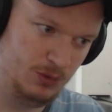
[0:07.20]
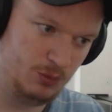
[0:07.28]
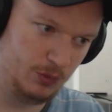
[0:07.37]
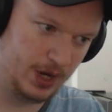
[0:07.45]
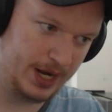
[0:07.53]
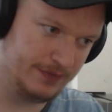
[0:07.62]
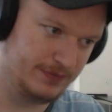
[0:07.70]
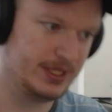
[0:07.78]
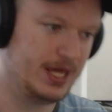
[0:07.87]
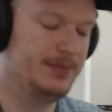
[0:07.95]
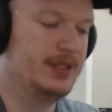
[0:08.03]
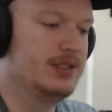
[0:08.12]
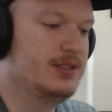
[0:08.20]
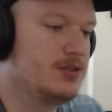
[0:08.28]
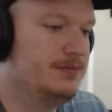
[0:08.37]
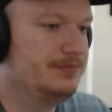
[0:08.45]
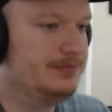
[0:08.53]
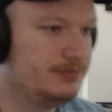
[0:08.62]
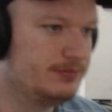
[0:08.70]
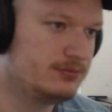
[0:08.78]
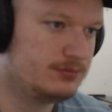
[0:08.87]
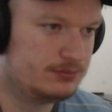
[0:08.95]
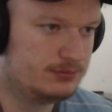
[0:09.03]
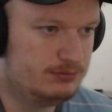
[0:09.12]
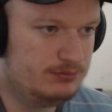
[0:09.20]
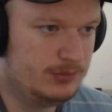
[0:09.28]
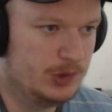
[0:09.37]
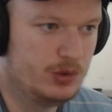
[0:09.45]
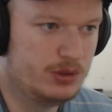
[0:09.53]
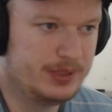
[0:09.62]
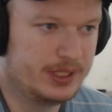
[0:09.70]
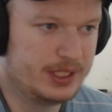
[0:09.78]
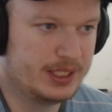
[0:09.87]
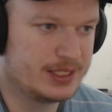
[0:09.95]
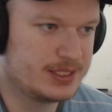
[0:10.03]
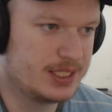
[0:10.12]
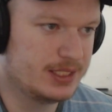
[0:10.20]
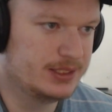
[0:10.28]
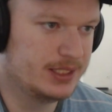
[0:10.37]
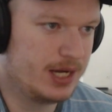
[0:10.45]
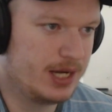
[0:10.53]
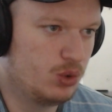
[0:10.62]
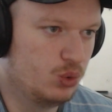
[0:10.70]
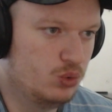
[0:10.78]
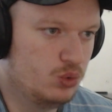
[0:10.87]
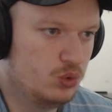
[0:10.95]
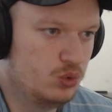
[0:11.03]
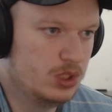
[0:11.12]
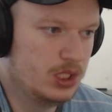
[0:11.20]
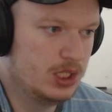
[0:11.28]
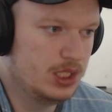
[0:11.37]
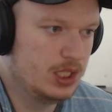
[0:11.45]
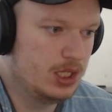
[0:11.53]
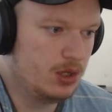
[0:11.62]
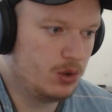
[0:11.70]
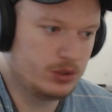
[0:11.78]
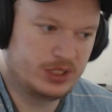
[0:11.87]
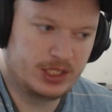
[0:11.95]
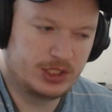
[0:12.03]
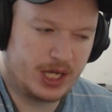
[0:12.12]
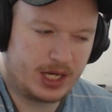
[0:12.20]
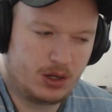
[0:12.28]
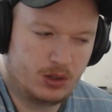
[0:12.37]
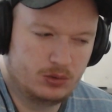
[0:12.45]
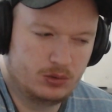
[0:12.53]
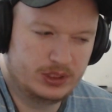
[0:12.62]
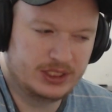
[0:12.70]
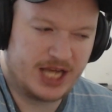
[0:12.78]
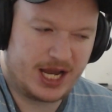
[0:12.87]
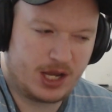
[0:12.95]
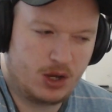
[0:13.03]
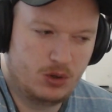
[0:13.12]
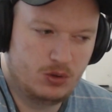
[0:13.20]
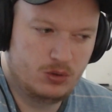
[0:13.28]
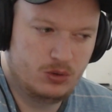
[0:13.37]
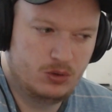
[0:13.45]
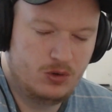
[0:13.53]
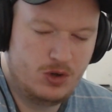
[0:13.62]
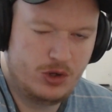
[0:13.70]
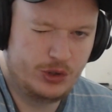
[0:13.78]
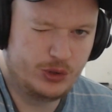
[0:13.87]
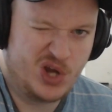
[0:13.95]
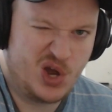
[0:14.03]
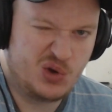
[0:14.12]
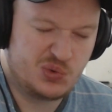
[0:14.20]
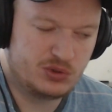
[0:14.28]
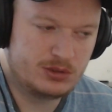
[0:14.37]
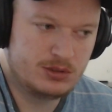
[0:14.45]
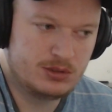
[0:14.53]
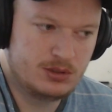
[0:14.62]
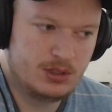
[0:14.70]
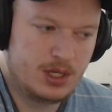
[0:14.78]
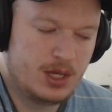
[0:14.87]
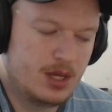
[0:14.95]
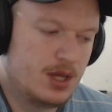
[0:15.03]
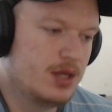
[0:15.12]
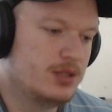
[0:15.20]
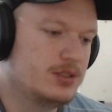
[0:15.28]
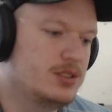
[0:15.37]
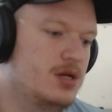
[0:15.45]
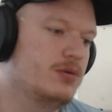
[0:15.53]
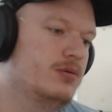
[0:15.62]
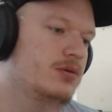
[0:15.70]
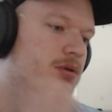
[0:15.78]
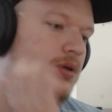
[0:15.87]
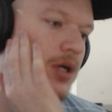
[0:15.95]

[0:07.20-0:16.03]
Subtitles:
whatever that means. We're playing against a Diaco or Dejako, who knows? So,